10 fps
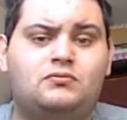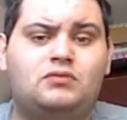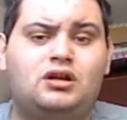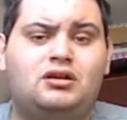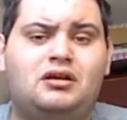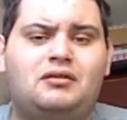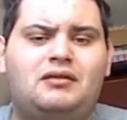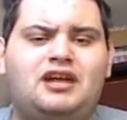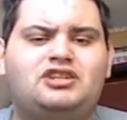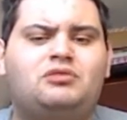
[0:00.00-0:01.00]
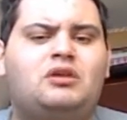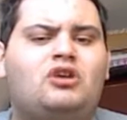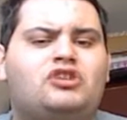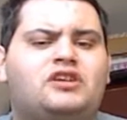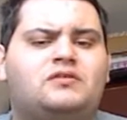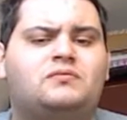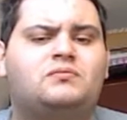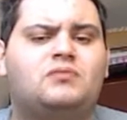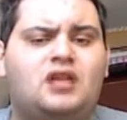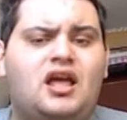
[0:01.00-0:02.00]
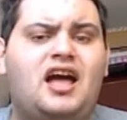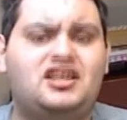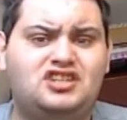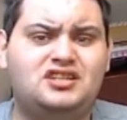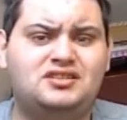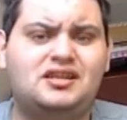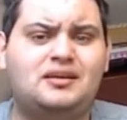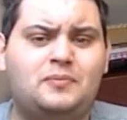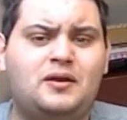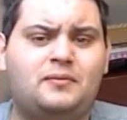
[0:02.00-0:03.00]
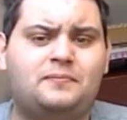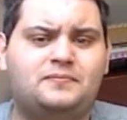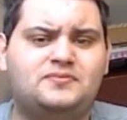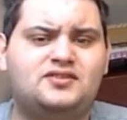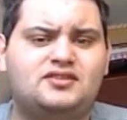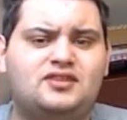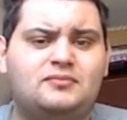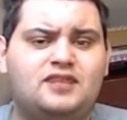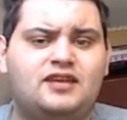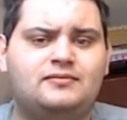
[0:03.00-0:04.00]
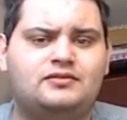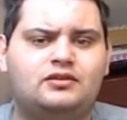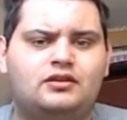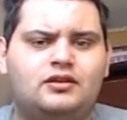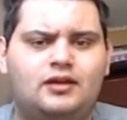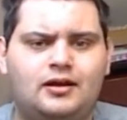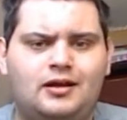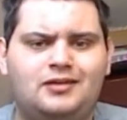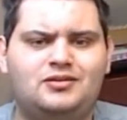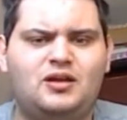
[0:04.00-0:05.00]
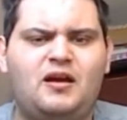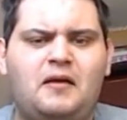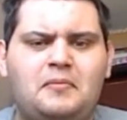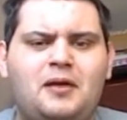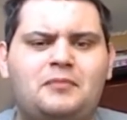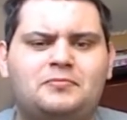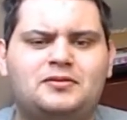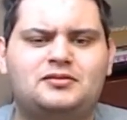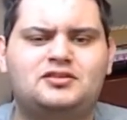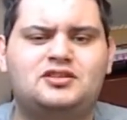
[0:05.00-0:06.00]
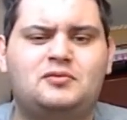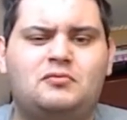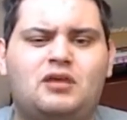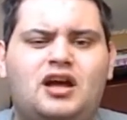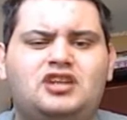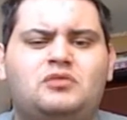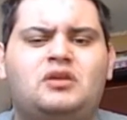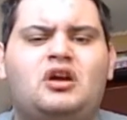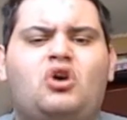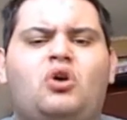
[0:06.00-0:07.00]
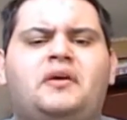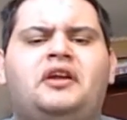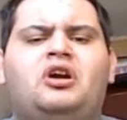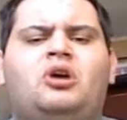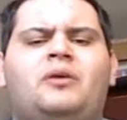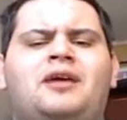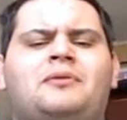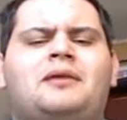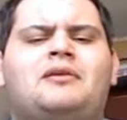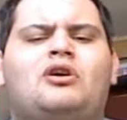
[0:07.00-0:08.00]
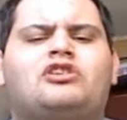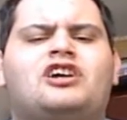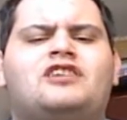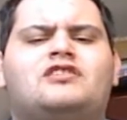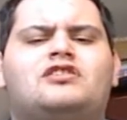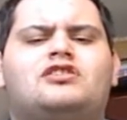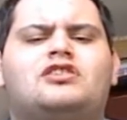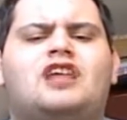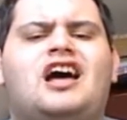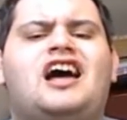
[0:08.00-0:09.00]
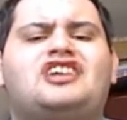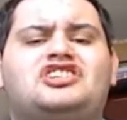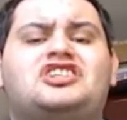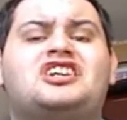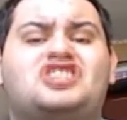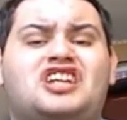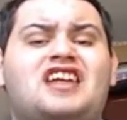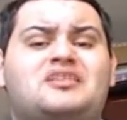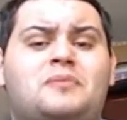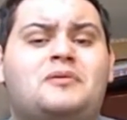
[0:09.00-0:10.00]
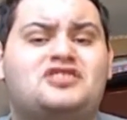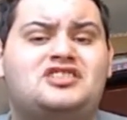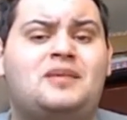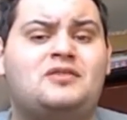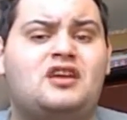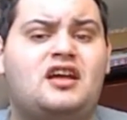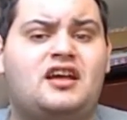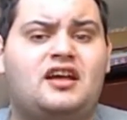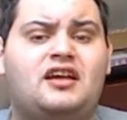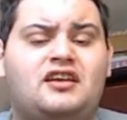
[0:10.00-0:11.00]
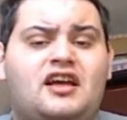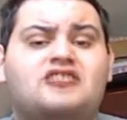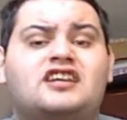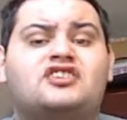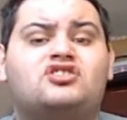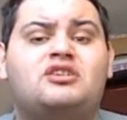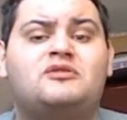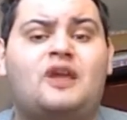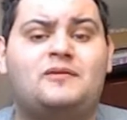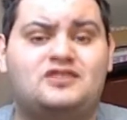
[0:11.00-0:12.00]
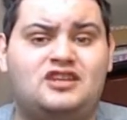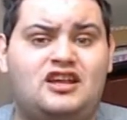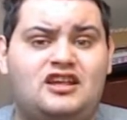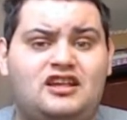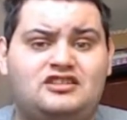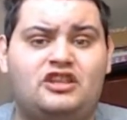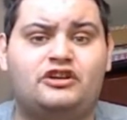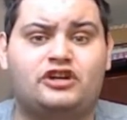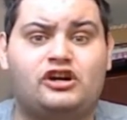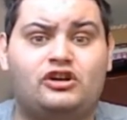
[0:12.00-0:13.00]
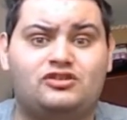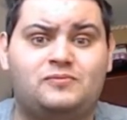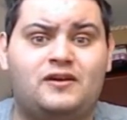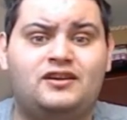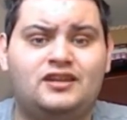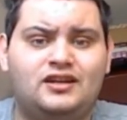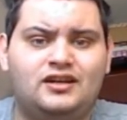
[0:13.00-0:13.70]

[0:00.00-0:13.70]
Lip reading: Well, actually, wait, hold on. She does get to appear sometimes. Actually, wait, hold on. Actually, she gets pretty much the same exact screen time as the other girls, but